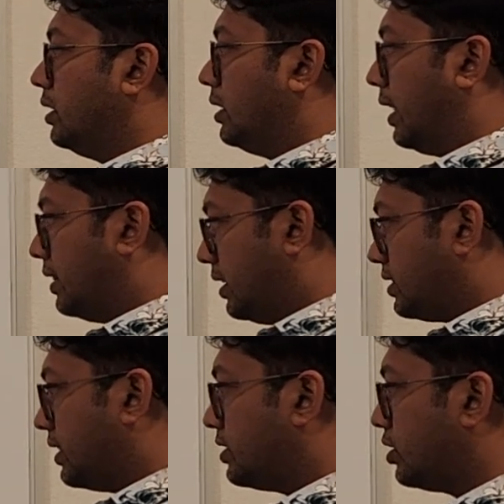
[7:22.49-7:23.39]
And this
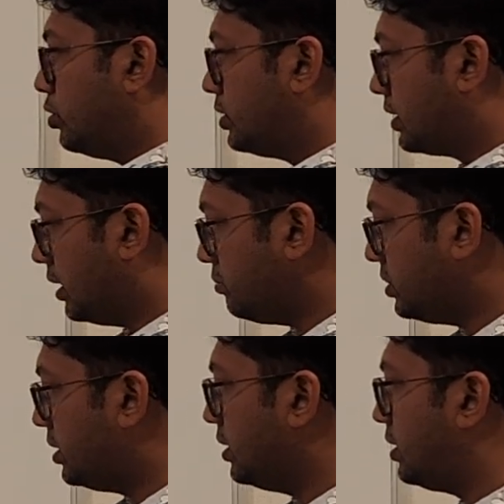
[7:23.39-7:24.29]
executes, it comes
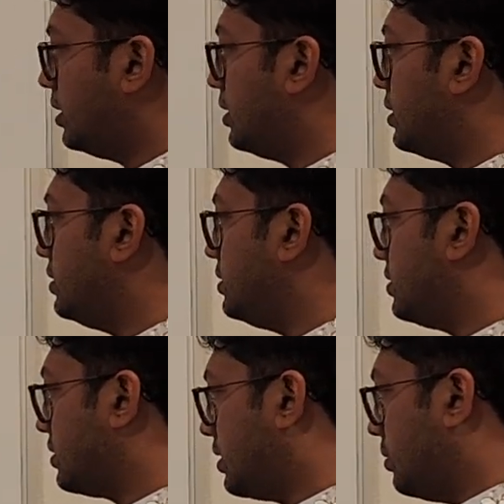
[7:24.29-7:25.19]
here,
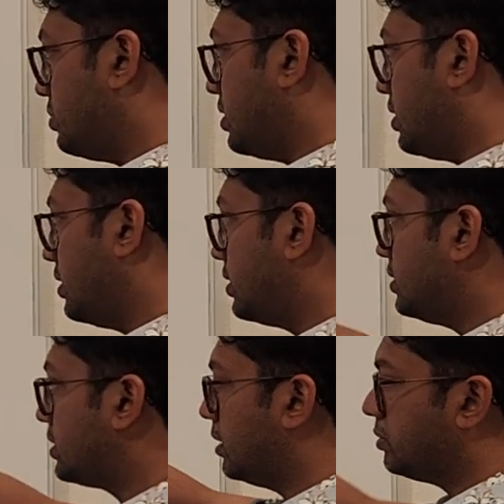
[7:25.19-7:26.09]
returns, comes here,
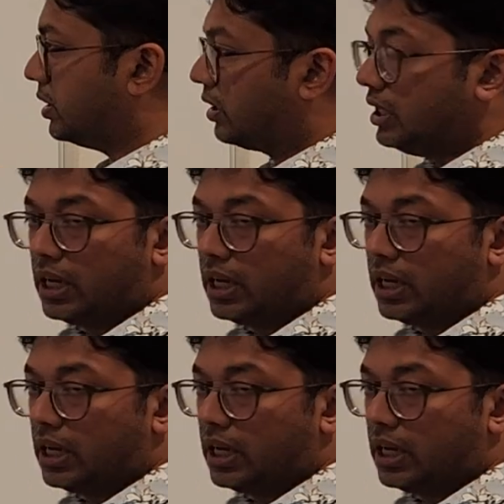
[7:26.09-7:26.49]
returns, comes here.